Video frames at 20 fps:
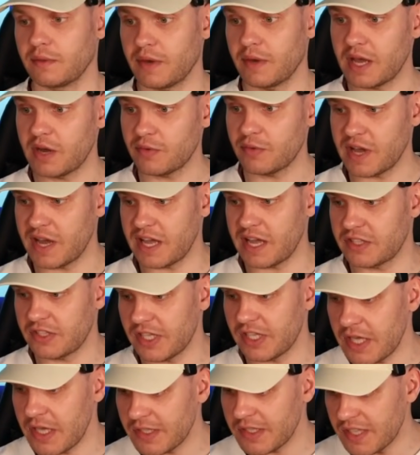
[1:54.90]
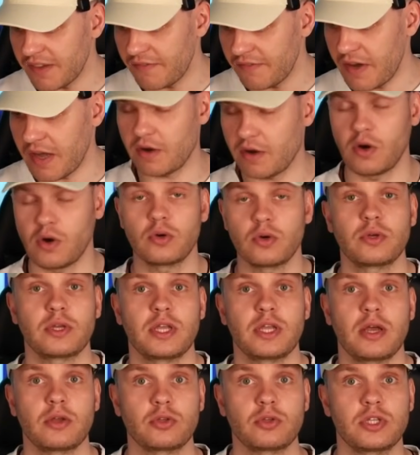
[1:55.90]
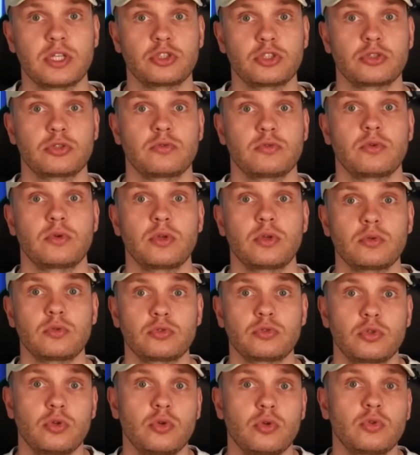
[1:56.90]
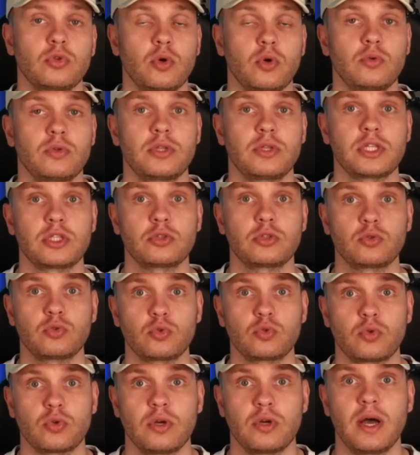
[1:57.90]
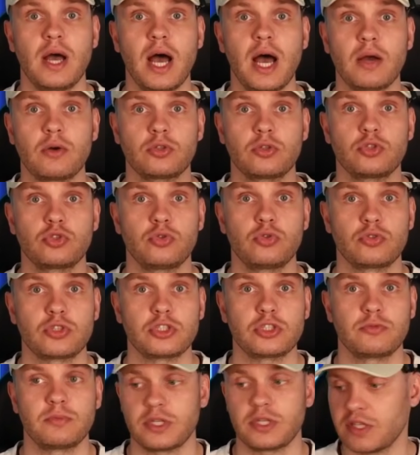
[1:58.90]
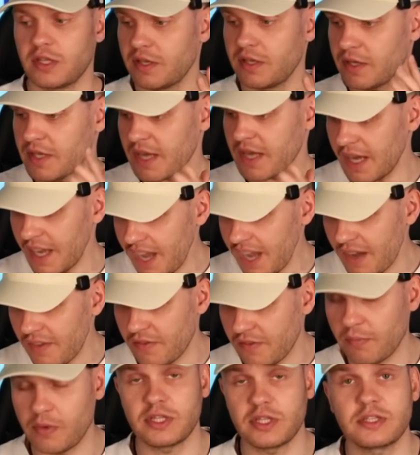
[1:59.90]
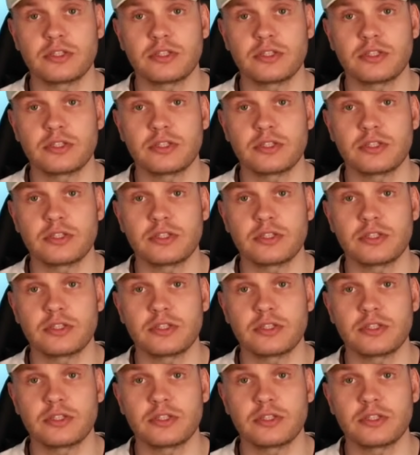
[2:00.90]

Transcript: Our engineers have done all the calculations for you, so you don't need to Google how to choose a speaker, how to pick a